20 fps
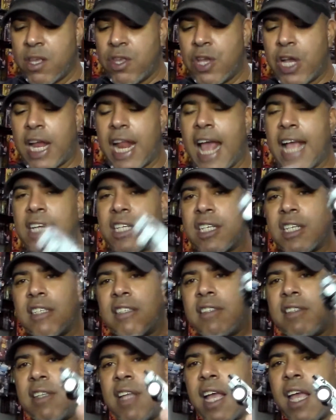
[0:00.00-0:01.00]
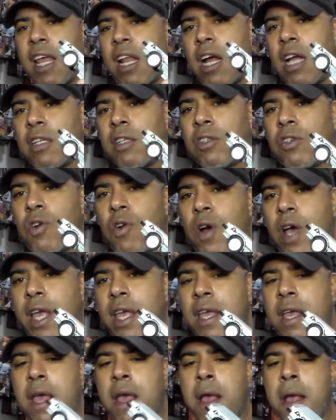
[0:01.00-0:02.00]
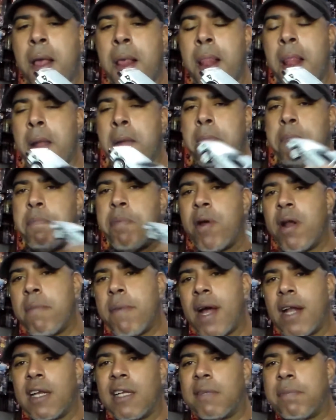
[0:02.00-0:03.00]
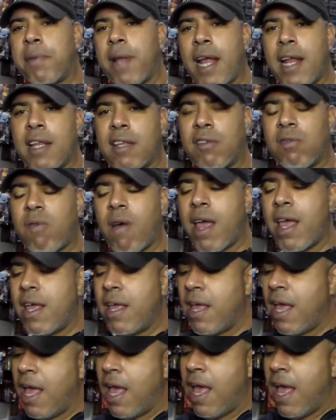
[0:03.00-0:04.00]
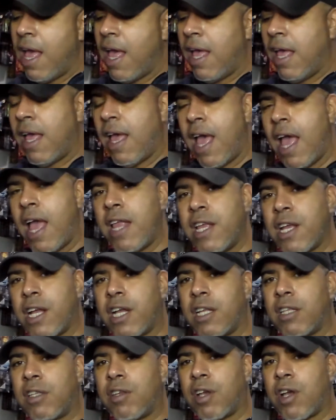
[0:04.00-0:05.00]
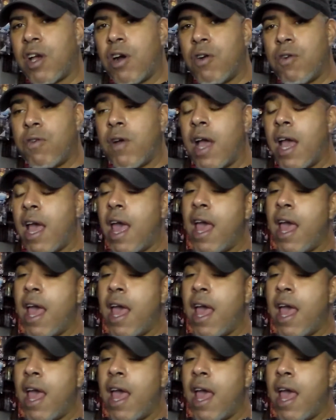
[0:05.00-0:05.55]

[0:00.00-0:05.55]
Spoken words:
You can actually stick it on the toy, put them on display this way, and you're good to go.